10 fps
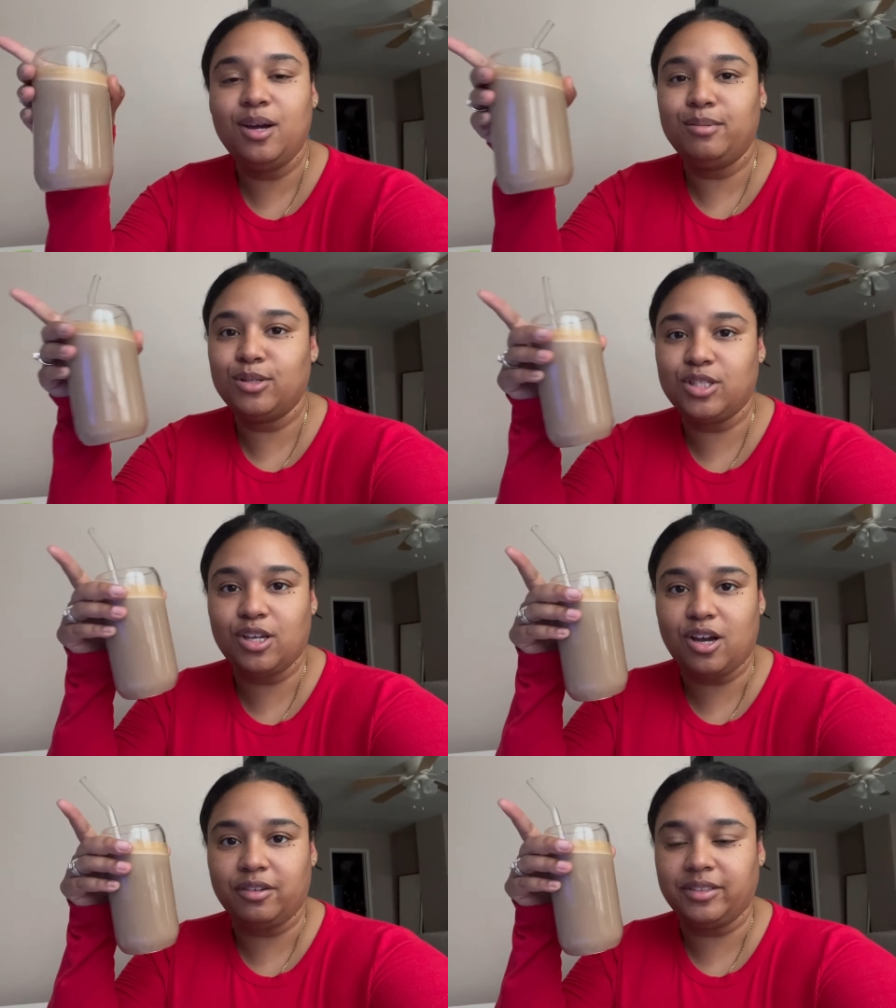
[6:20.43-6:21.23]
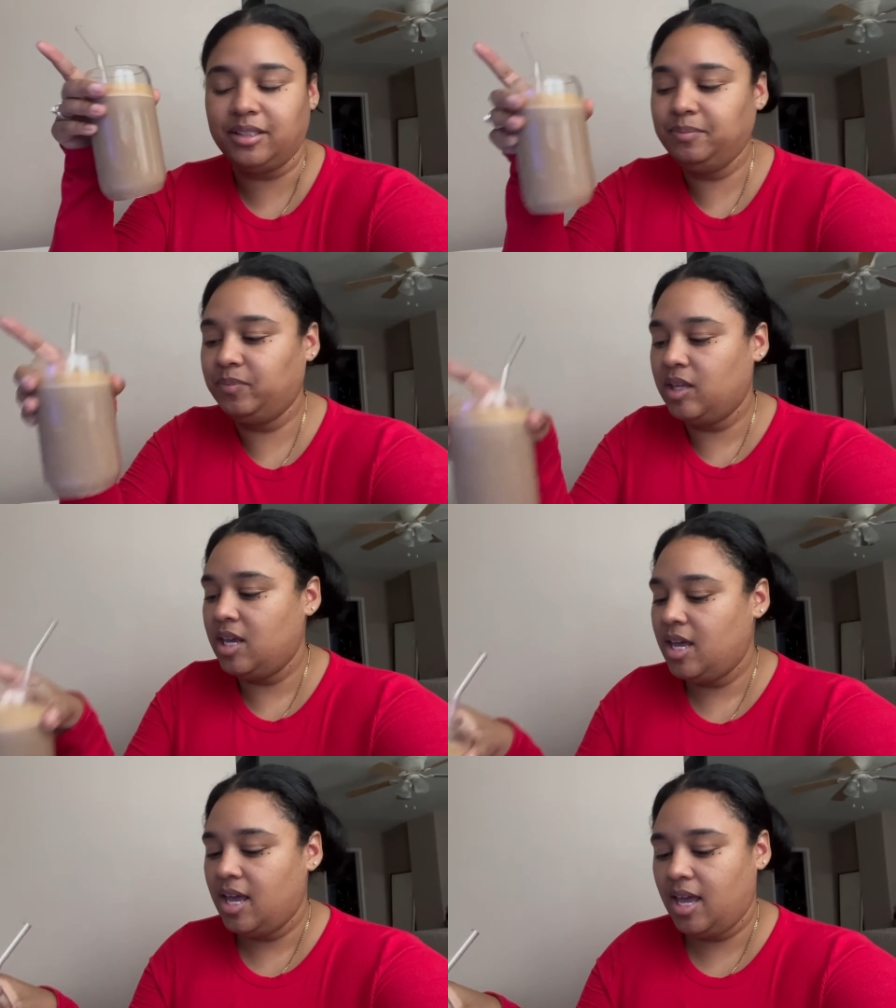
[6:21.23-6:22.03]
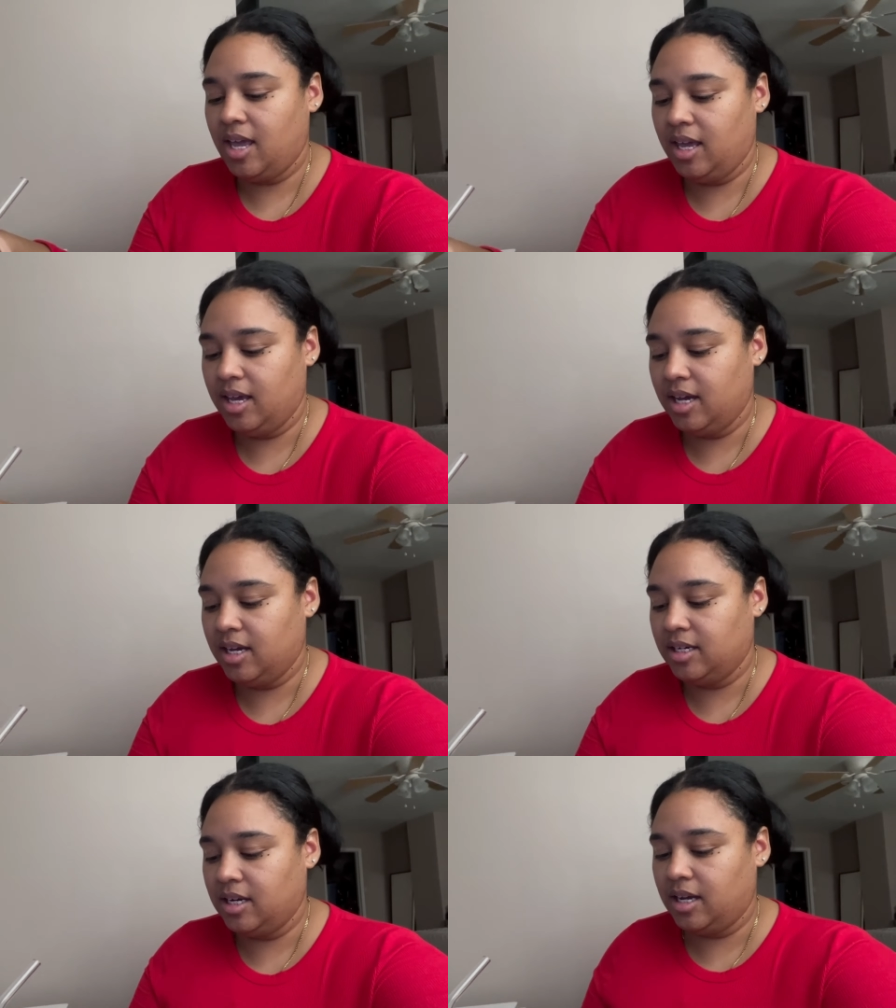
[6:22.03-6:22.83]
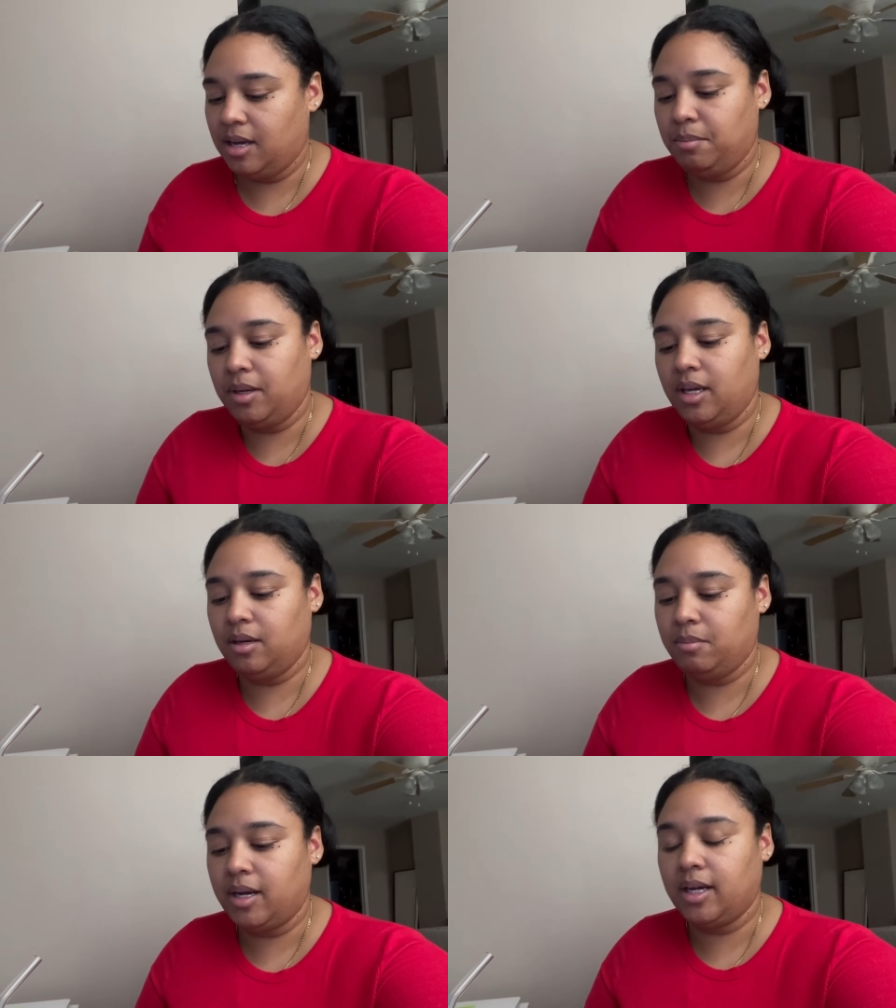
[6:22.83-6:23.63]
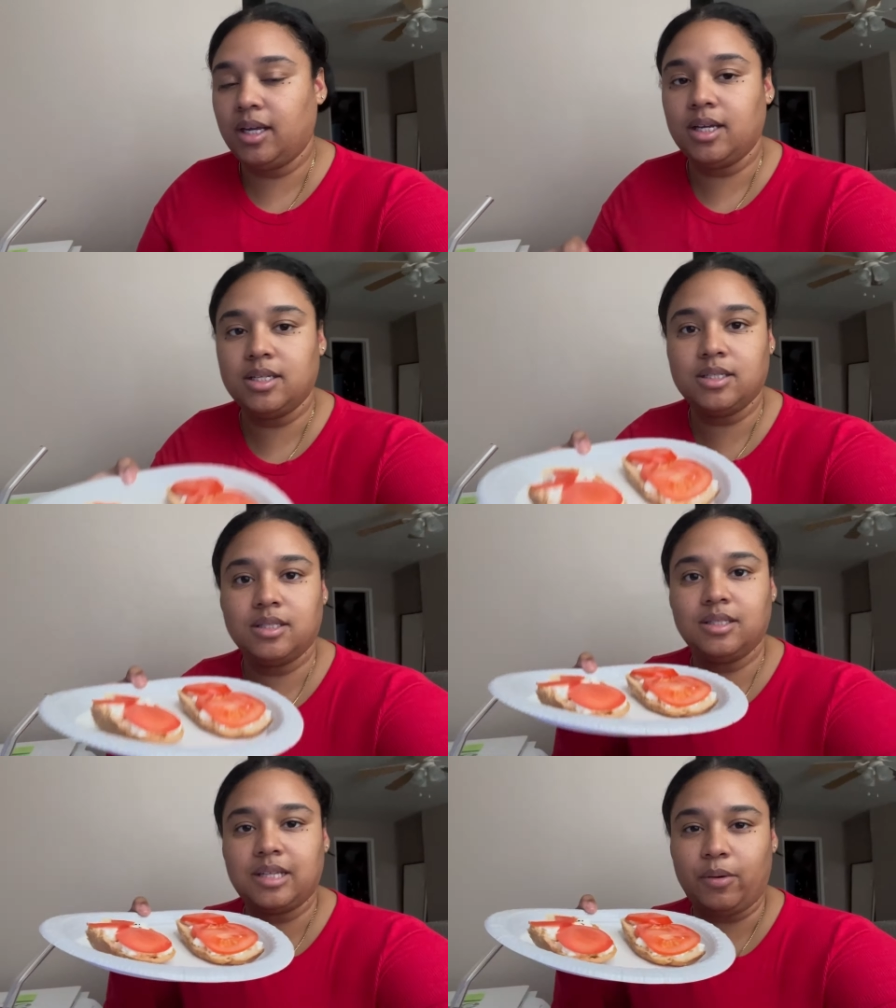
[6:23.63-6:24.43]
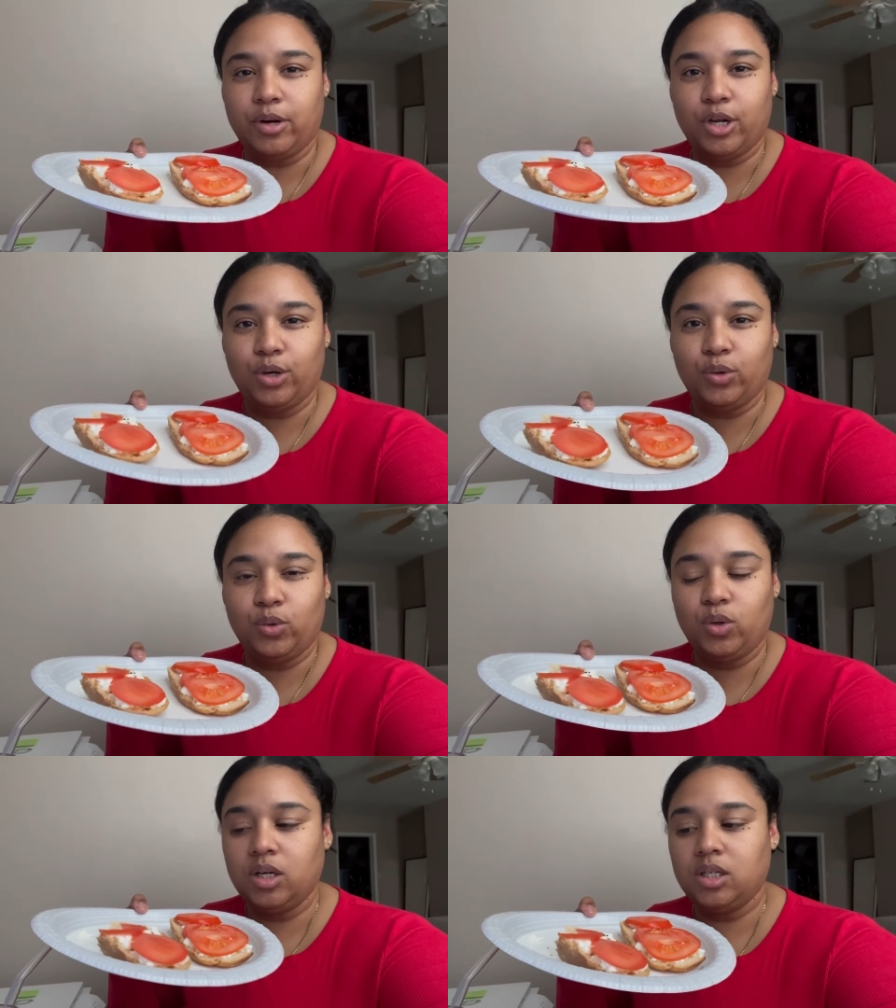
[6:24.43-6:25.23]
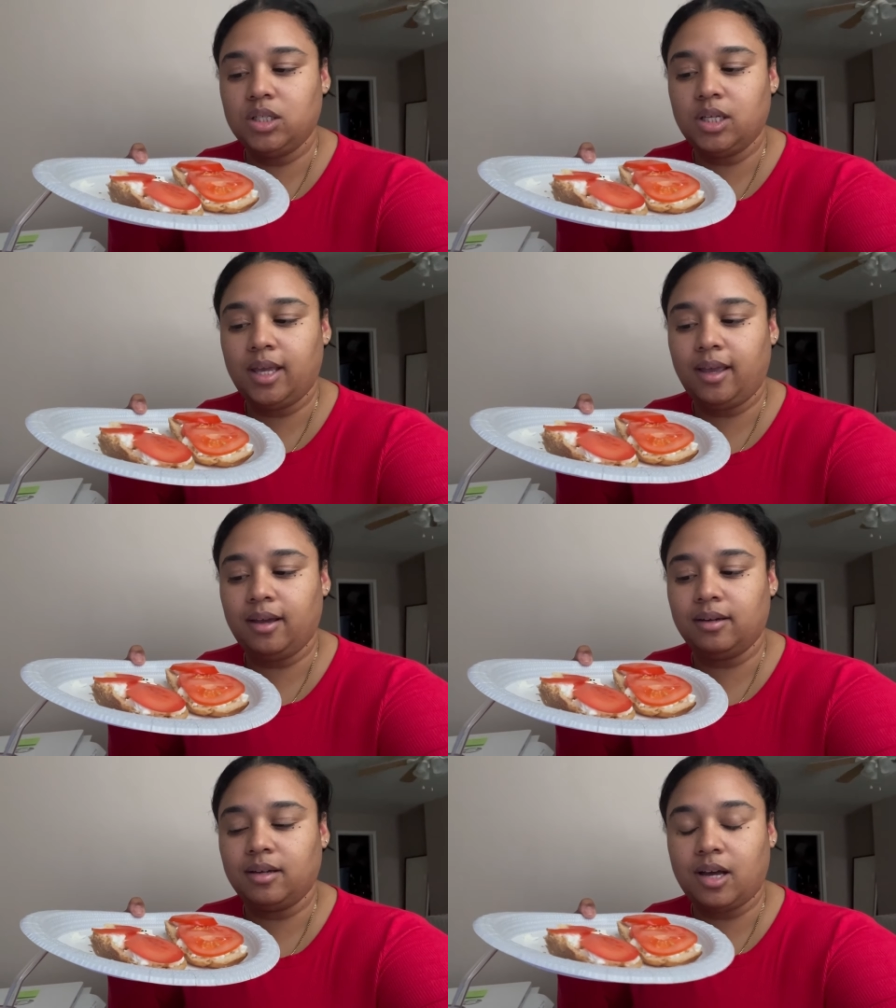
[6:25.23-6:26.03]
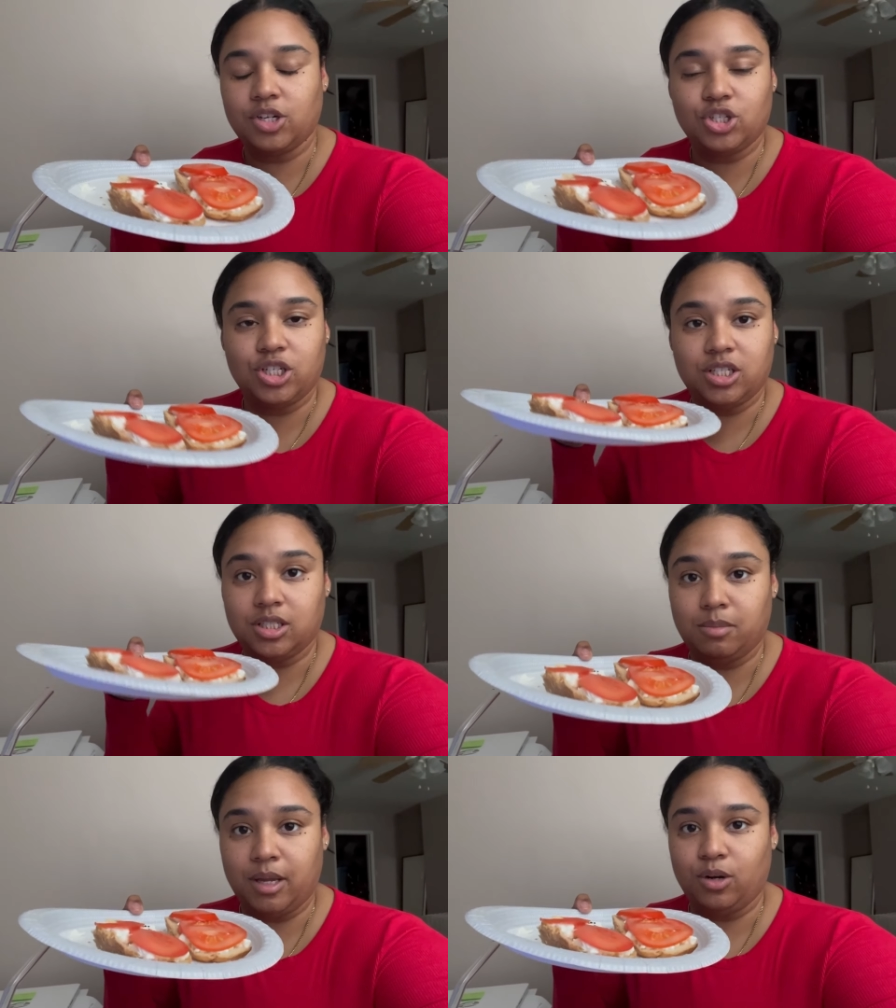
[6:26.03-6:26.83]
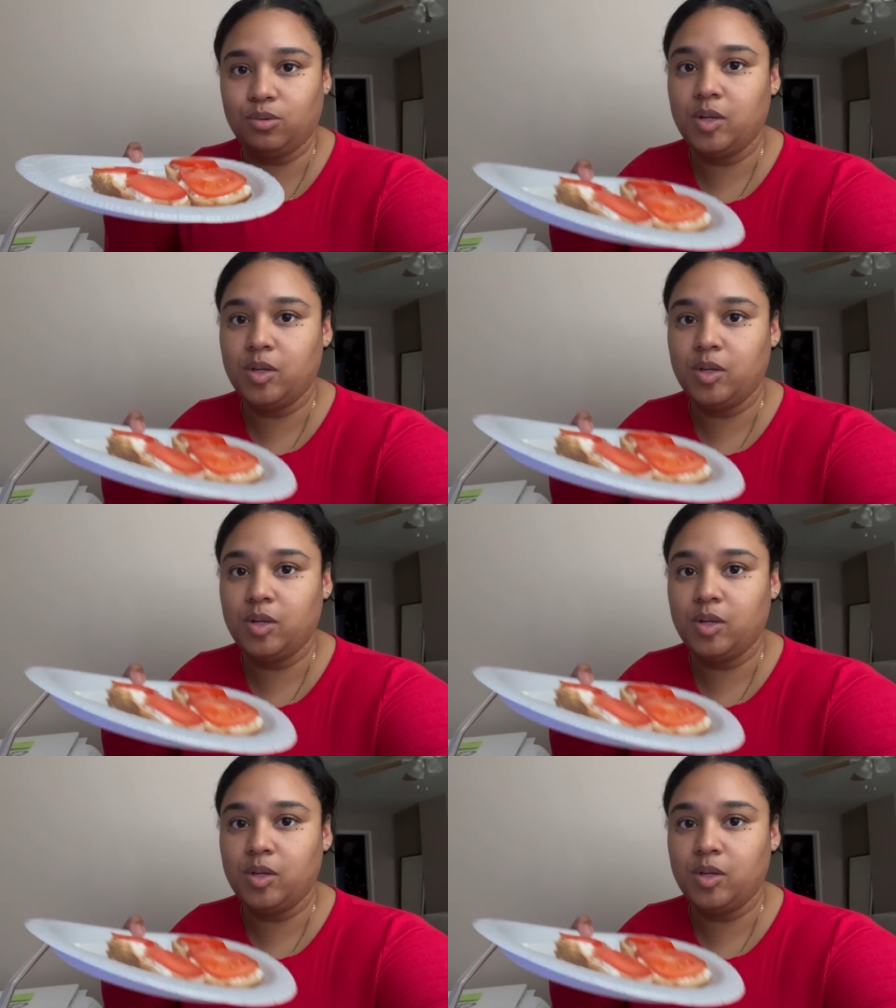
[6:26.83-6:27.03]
protein coffee, and I made my sourdough and cottage cheese and tomato.